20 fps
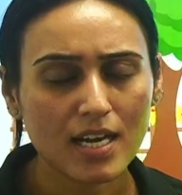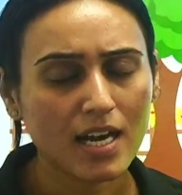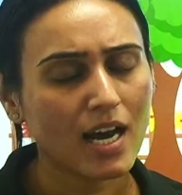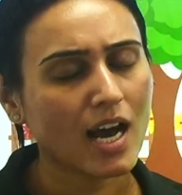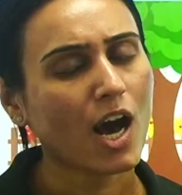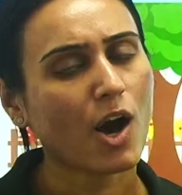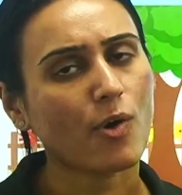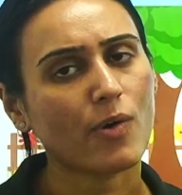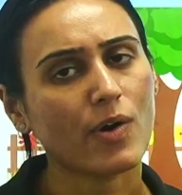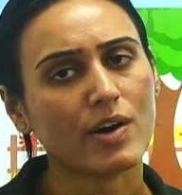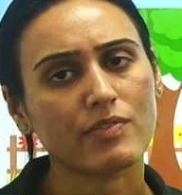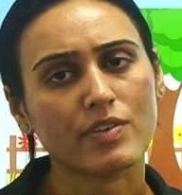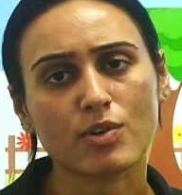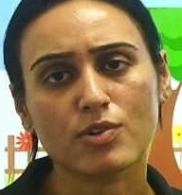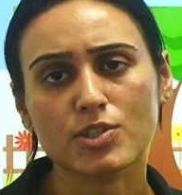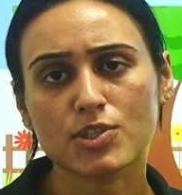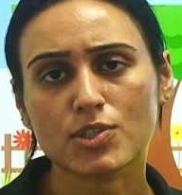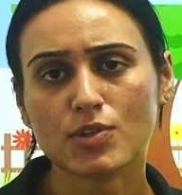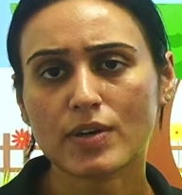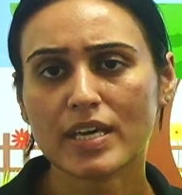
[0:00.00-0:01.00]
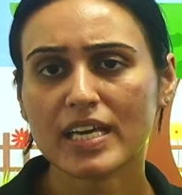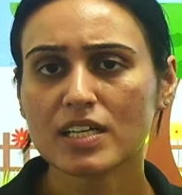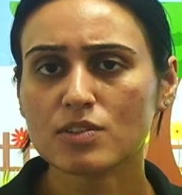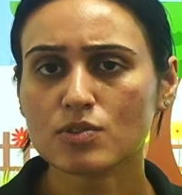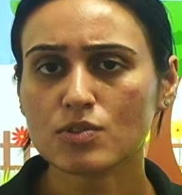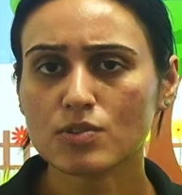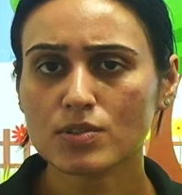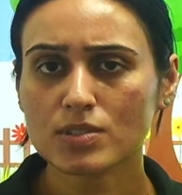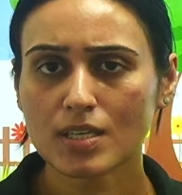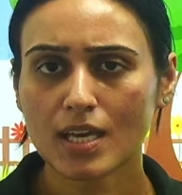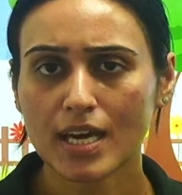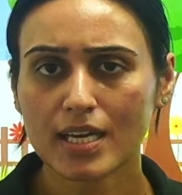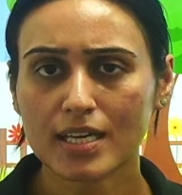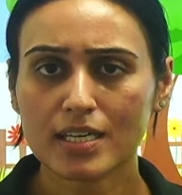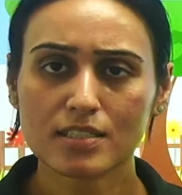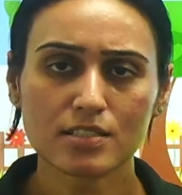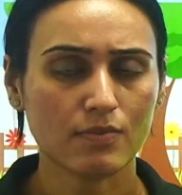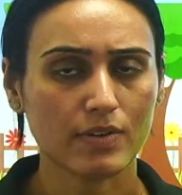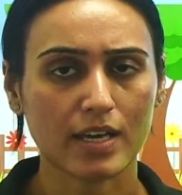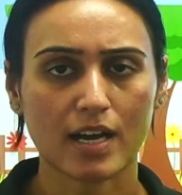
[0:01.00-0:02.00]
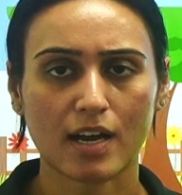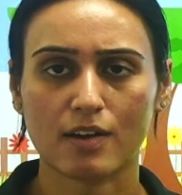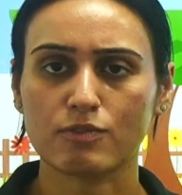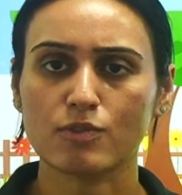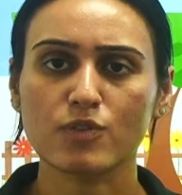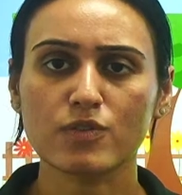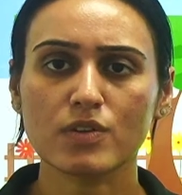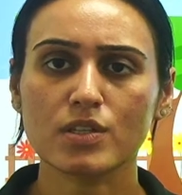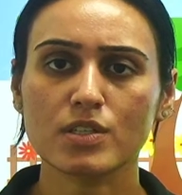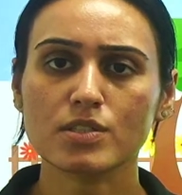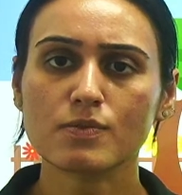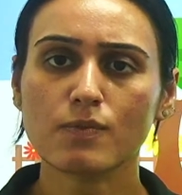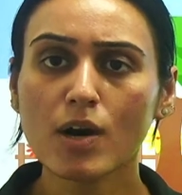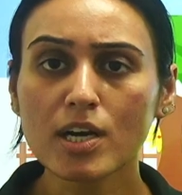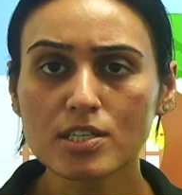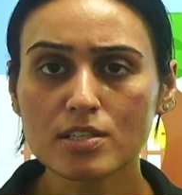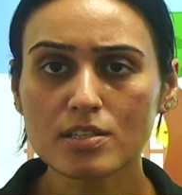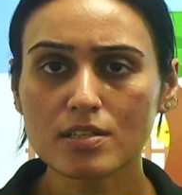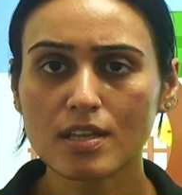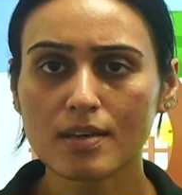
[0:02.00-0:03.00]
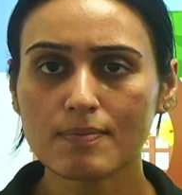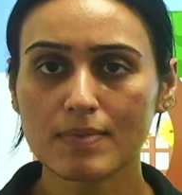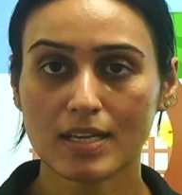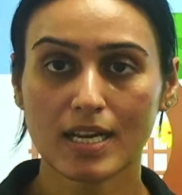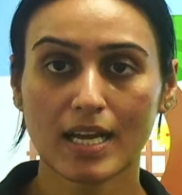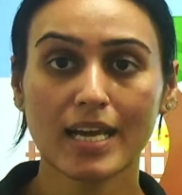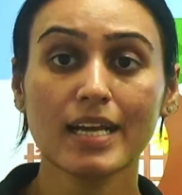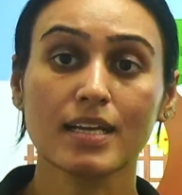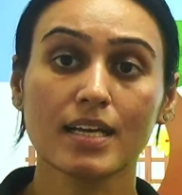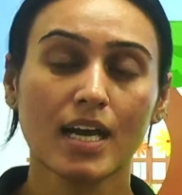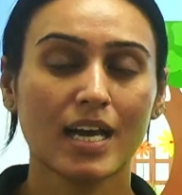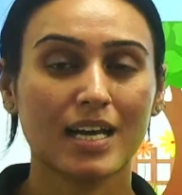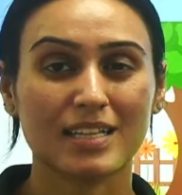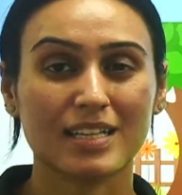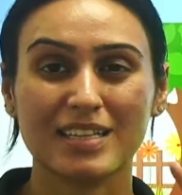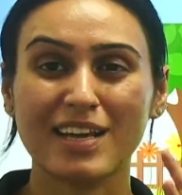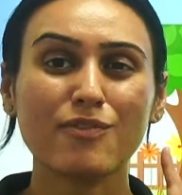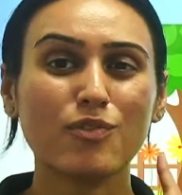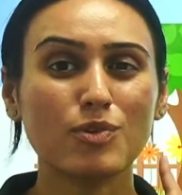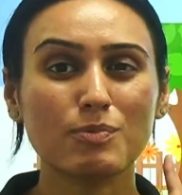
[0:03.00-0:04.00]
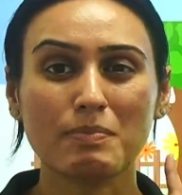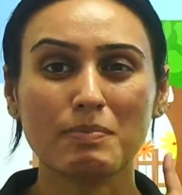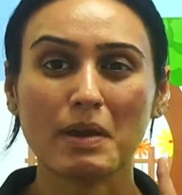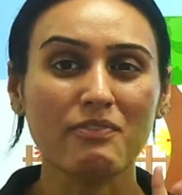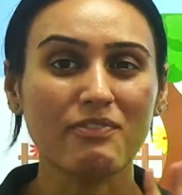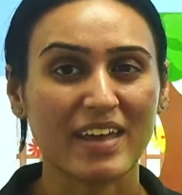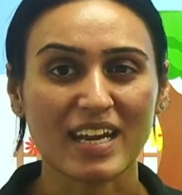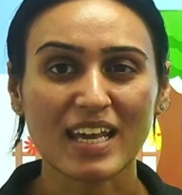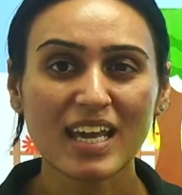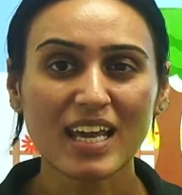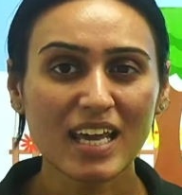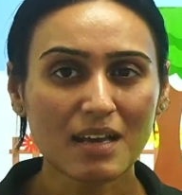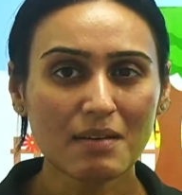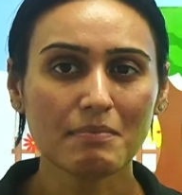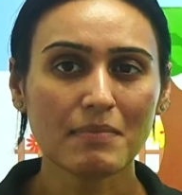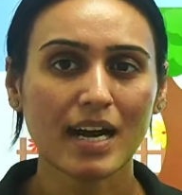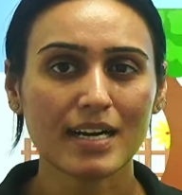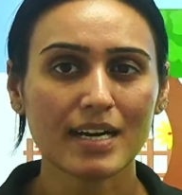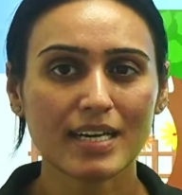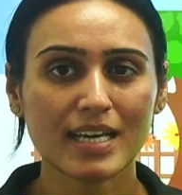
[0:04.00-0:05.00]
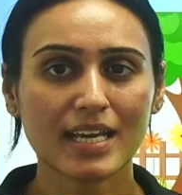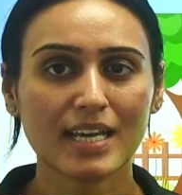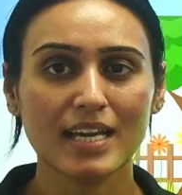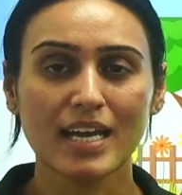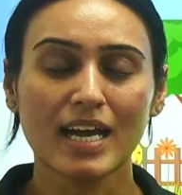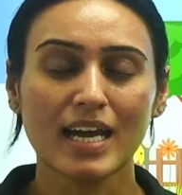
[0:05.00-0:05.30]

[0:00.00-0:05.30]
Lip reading: How are we going to eat those carrots? We have to first wash them, right? They would be very muddy.